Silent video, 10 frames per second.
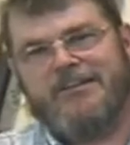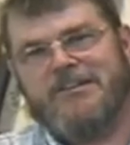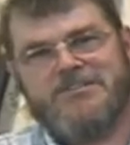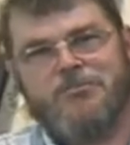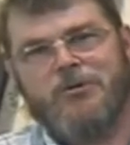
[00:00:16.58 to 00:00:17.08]
it
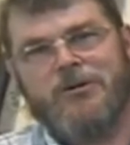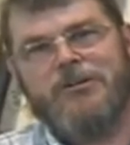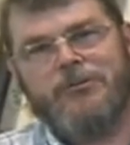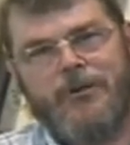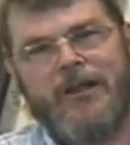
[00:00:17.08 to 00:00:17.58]
doesn't
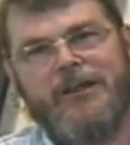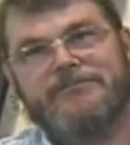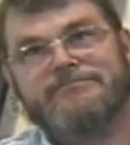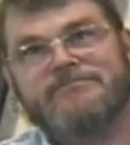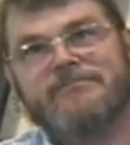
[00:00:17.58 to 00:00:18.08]
work in the rain.
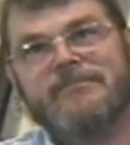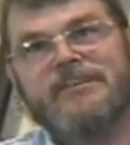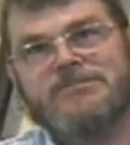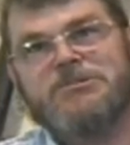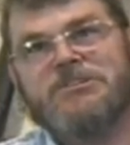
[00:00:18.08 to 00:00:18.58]

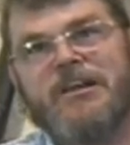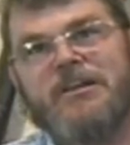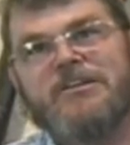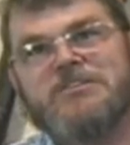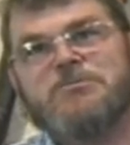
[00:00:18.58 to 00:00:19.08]
As we said,
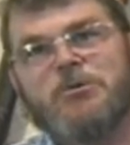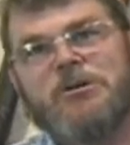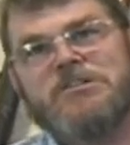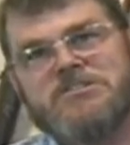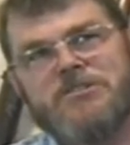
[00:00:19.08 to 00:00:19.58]
it doesn't
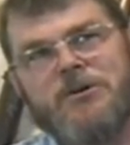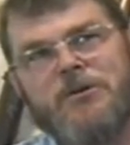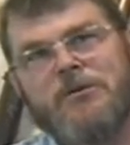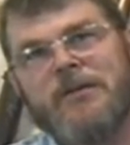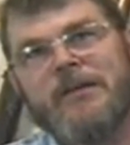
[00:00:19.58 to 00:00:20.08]
work in the
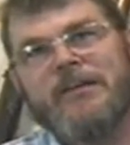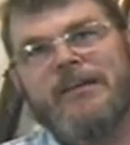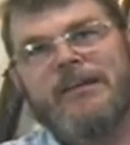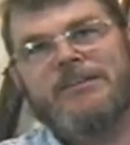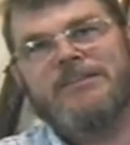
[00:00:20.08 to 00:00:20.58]
snow.
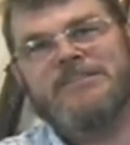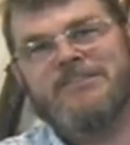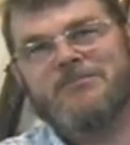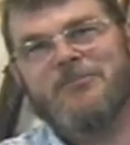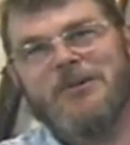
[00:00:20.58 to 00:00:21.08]
It
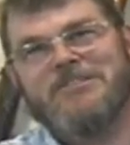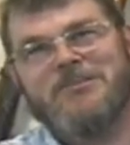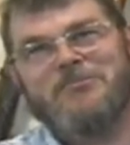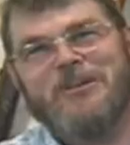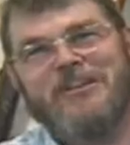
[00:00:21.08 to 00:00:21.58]
doesn't work
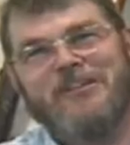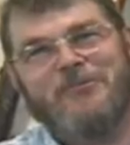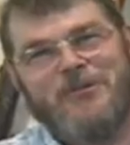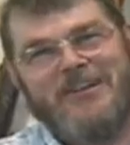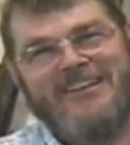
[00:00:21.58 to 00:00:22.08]
too well in the
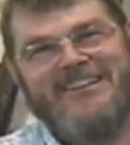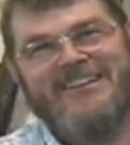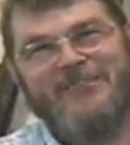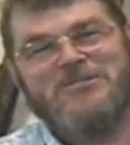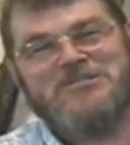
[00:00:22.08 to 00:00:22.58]
wind
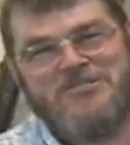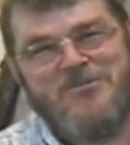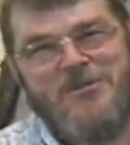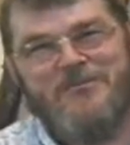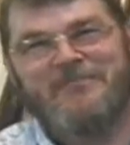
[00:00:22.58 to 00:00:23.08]
or a
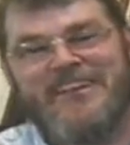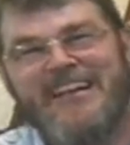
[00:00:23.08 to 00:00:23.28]
storm.